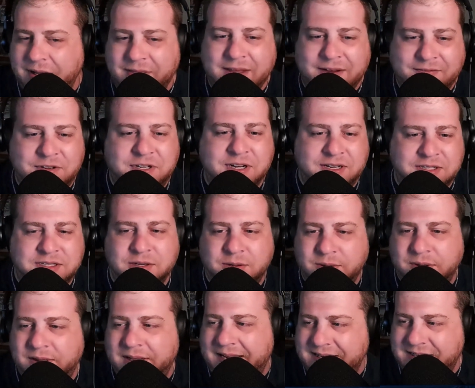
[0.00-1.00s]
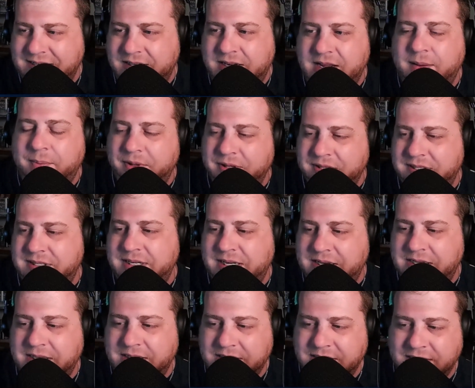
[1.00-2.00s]
They've done so the last couple of
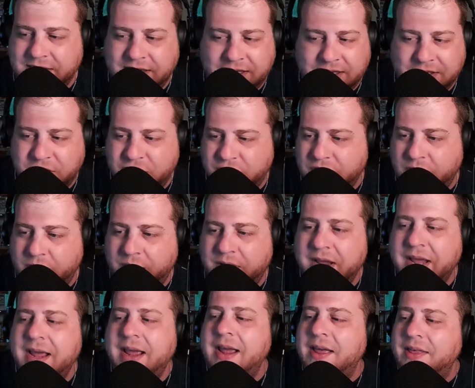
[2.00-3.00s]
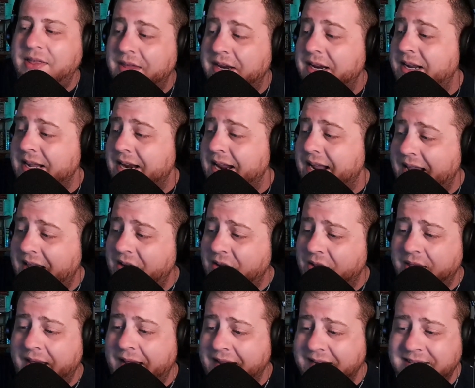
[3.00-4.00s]
seasons, and he's showed that he can handle
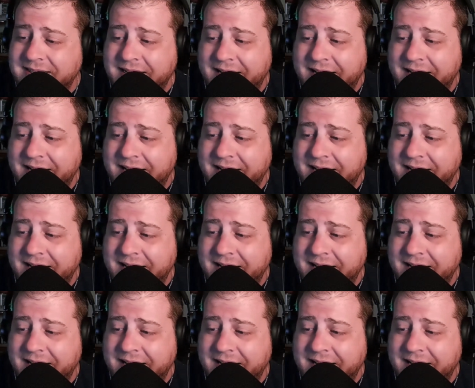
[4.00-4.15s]
that.